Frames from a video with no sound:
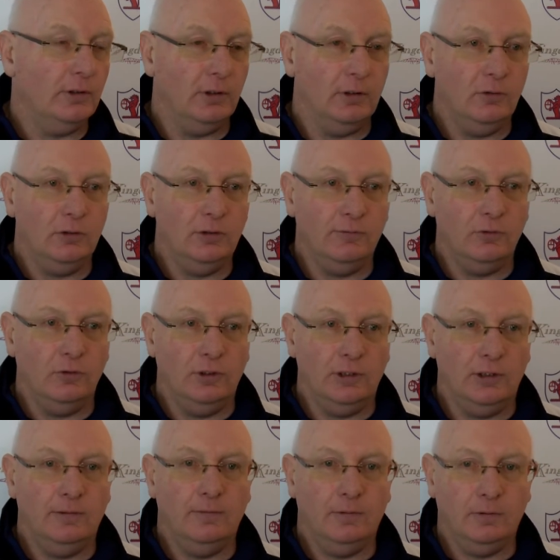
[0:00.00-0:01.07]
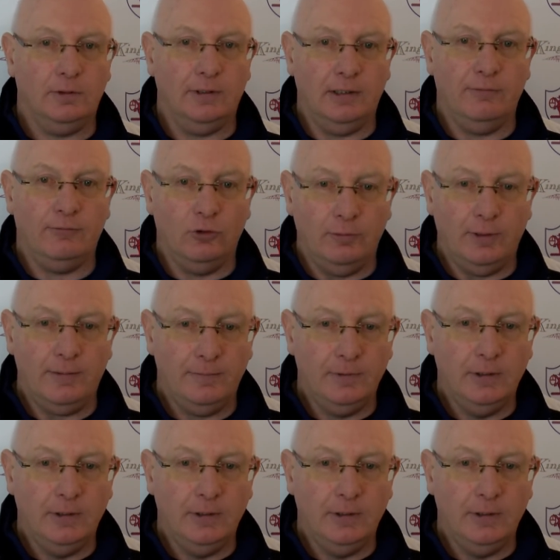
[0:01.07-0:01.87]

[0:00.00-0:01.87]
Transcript: You've got to learn from it.